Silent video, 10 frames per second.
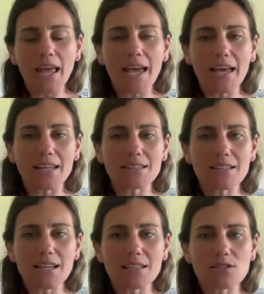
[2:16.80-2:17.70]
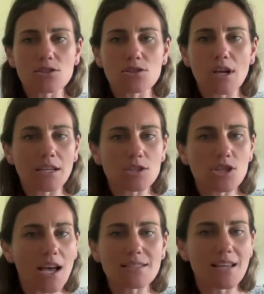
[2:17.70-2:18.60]
And it
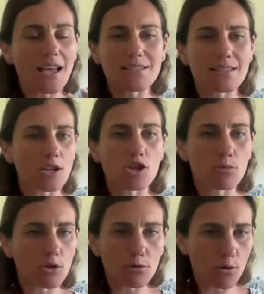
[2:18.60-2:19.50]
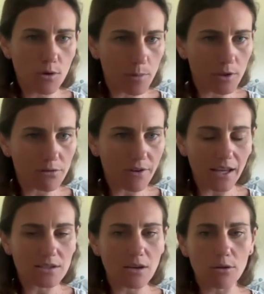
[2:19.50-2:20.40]
just has such a beautiful ripple
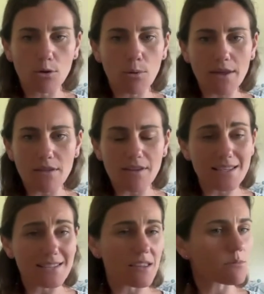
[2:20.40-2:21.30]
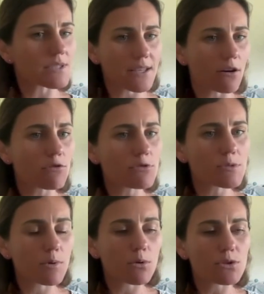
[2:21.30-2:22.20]
effect on the way that they see themselves,
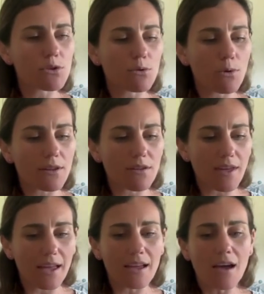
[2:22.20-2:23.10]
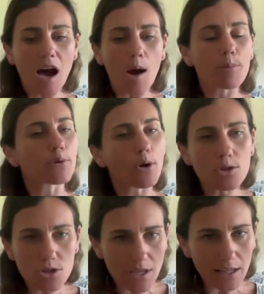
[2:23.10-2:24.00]
but also the way that they
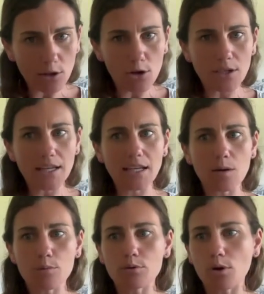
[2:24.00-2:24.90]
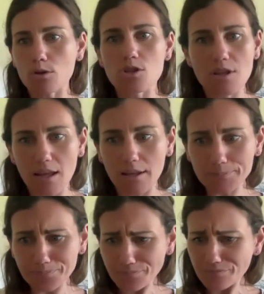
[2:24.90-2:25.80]
approach their learning and approach their